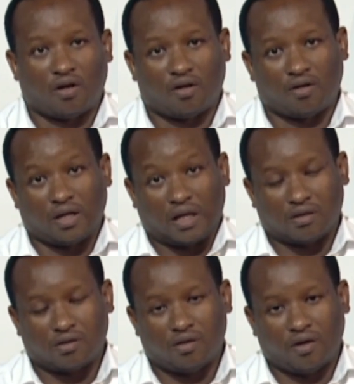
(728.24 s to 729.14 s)

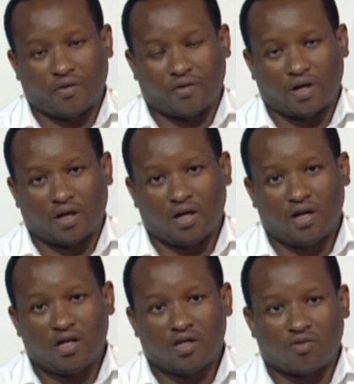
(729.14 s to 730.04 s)
against diarrhea.
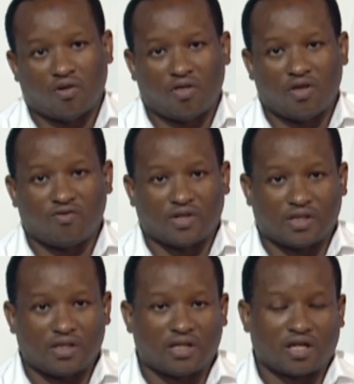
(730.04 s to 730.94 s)
So all these
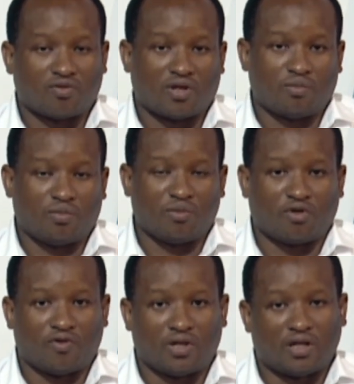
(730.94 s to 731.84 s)
vaccines actually being
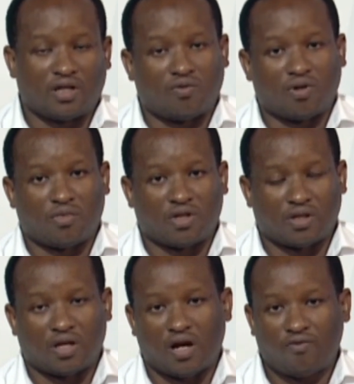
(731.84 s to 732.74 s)
provided at 1 month
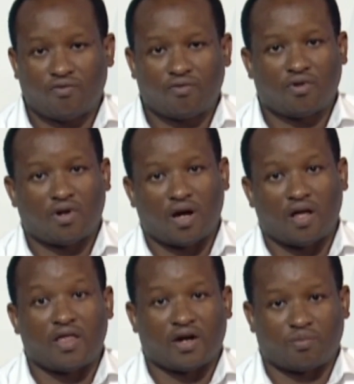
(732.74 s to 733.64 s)
and a half,
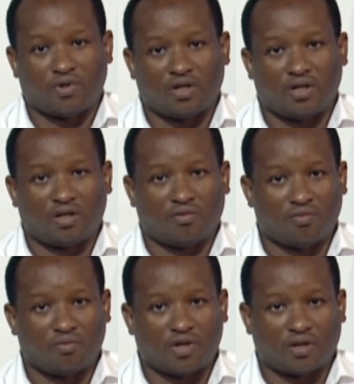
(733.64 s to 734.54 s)
they are repeated at 2
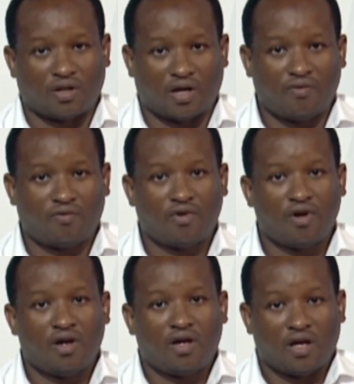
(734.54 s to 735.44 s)
months and a half
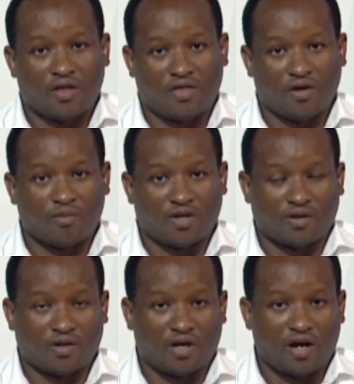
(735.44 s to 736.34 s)
and 3 months
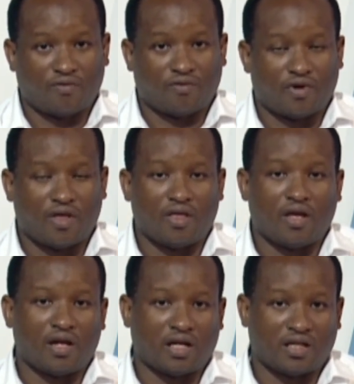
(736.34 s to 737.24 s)
and a half. And
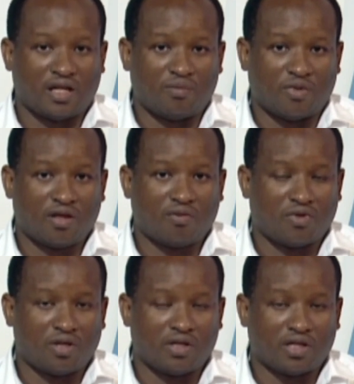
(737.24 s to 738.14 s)
then at 9 months,
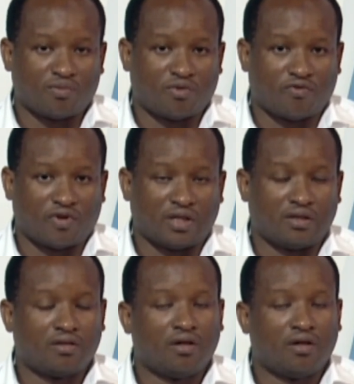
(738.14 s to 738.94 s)
we just provide